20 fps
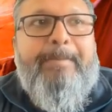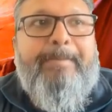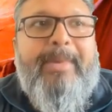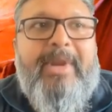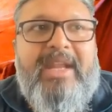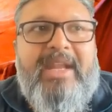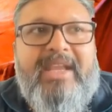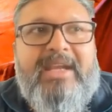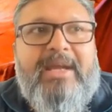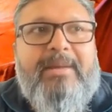
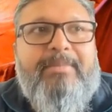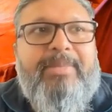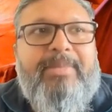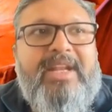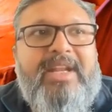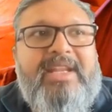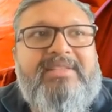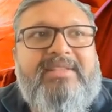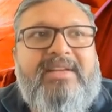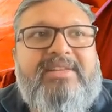many
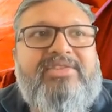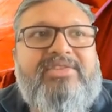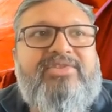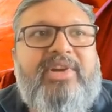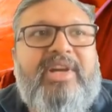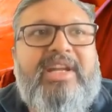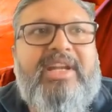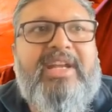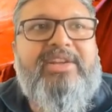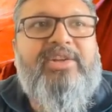companies are
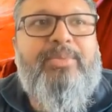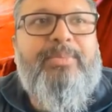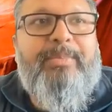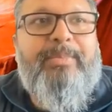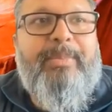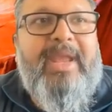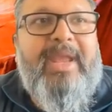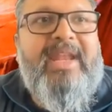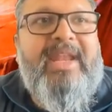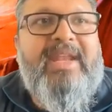struggling to
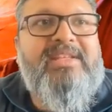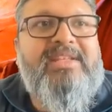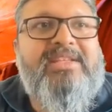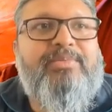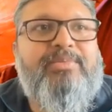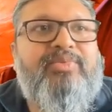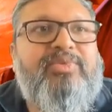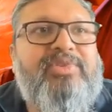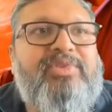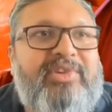
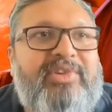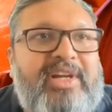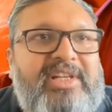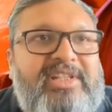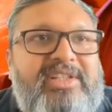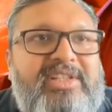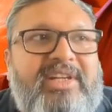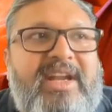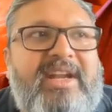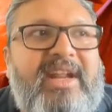manage
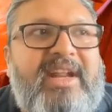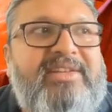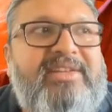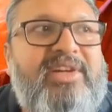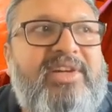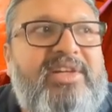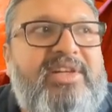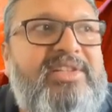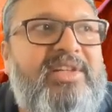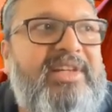structured and
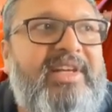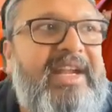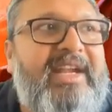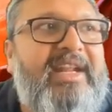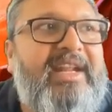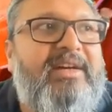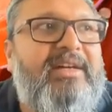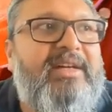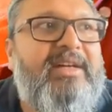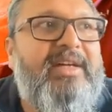unstructured
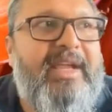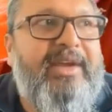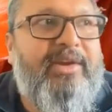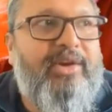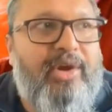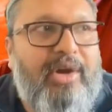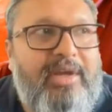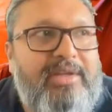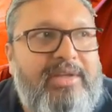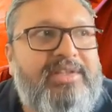data
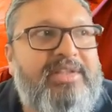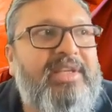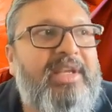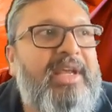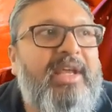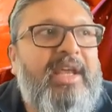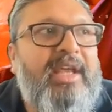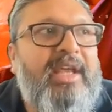across